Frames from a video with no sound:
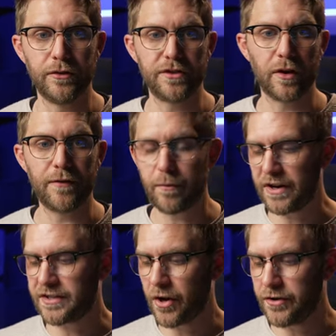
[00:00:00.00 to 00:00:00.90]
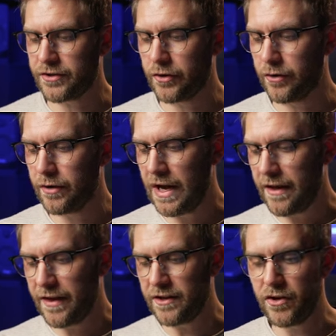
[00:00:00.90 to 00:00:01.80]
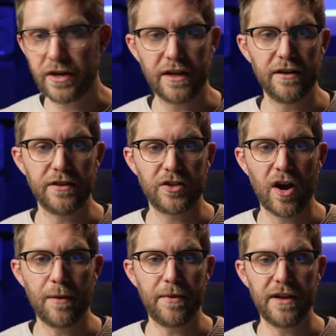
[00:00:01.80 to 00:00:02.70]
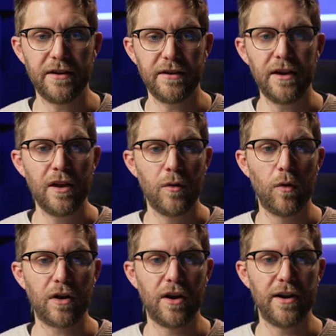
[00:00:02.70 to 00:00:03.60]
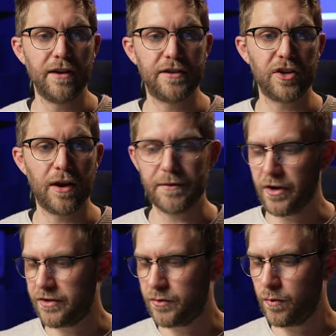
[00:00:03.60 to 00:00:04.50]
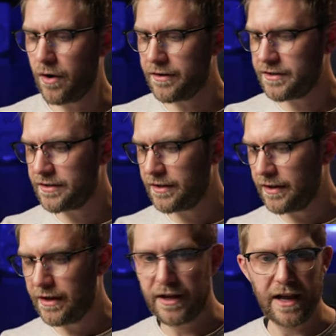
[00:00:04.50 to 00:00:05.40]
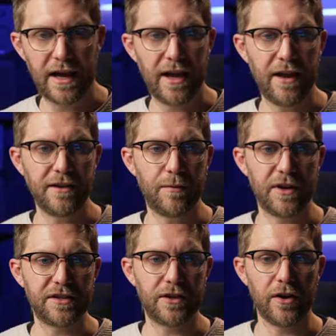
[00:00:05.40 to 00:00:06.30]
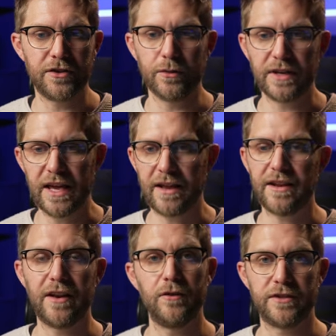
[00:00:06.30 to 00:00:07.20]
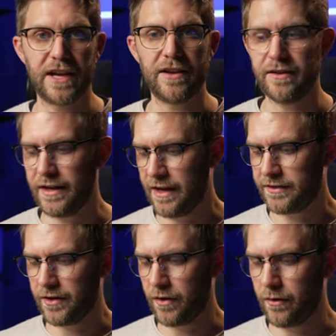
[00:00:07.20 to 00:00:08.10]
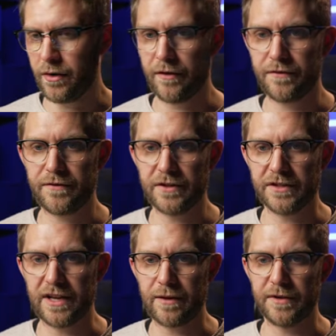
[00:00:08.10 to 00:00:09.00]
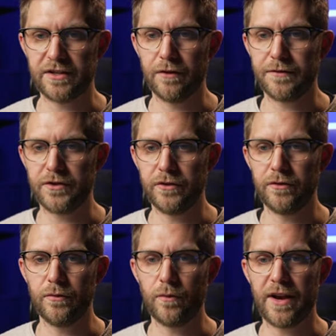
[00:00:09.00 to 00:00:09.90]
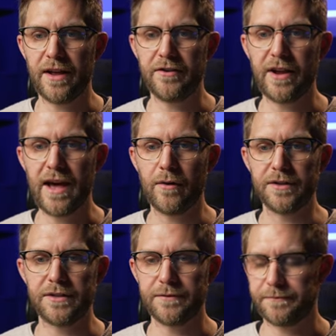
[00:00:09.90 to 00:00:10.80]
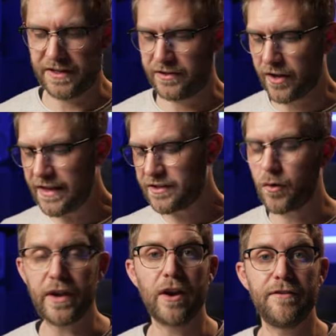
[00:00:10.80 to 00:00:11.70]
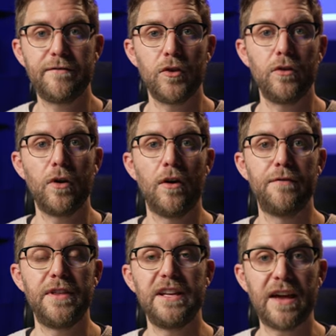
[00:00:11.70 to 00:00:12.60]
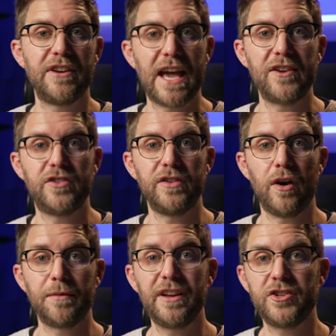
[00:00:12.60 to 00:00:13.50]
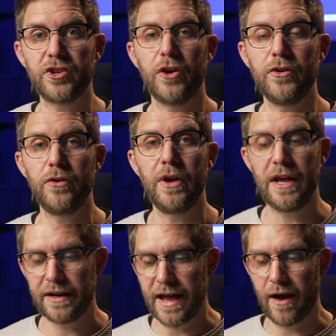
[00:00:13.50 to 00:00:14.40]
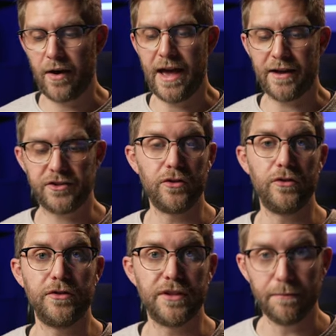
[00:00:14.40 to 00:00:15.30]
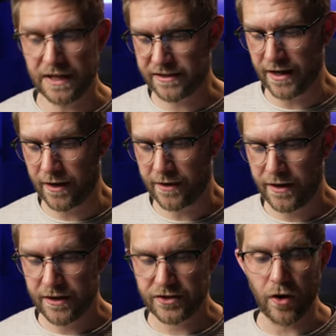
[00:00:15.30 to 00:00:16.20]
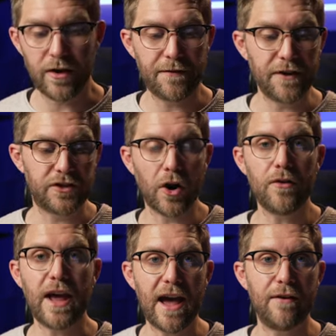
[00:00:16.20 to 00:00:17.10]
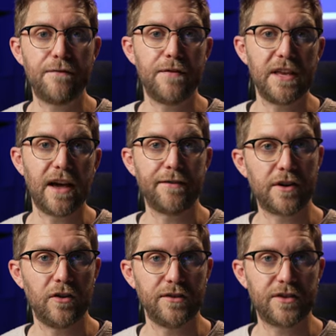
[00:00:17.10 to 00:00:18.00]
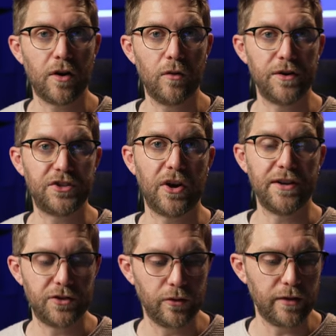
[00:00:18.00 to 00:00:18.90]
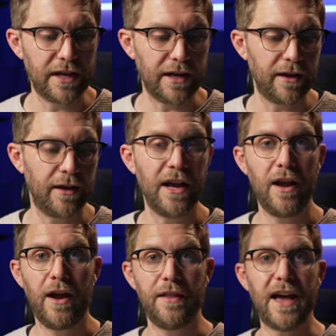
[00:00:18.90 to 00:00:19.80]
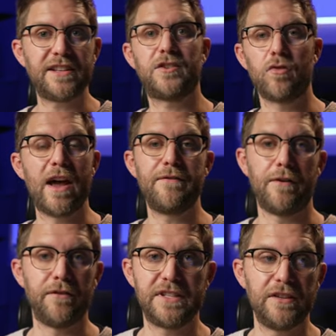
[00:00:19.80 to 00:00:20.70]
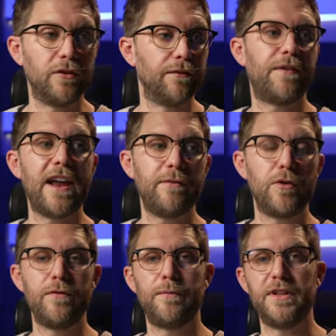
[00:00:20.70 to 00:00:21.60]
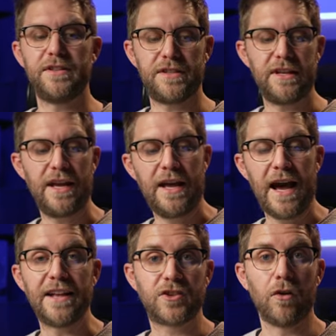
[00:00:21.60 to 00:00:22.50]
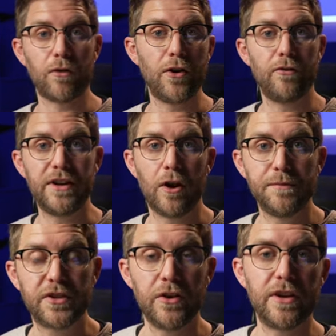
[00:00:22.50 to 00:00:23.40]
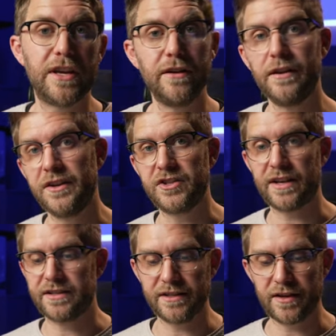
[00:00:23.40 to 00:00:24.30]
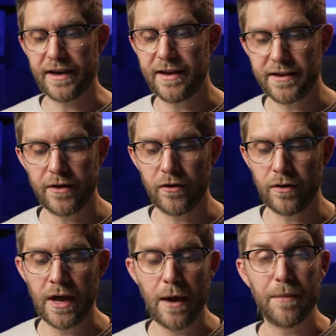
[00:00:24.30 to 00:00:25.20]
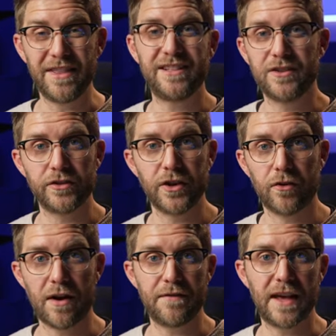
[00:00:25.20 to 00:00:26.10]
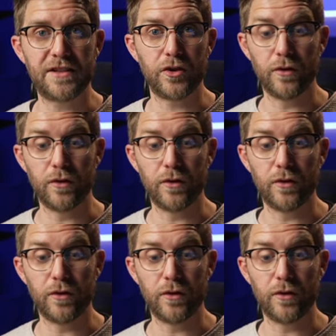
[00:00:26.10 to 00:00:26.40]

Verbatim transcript: So if we press go to, then you can type in what kind of time code you want, and you press go to again and it'll take you there. So I've just taken myself to one hundred hours. So that's a quick overview of the navigation. I'm going to show you now how to use the mixer. So if you don't have the other console, which I do here, that's great for obviously doing fader movements. Uh, it's got rotary knobs so you can adjust things like E Q, but this is also great for that too.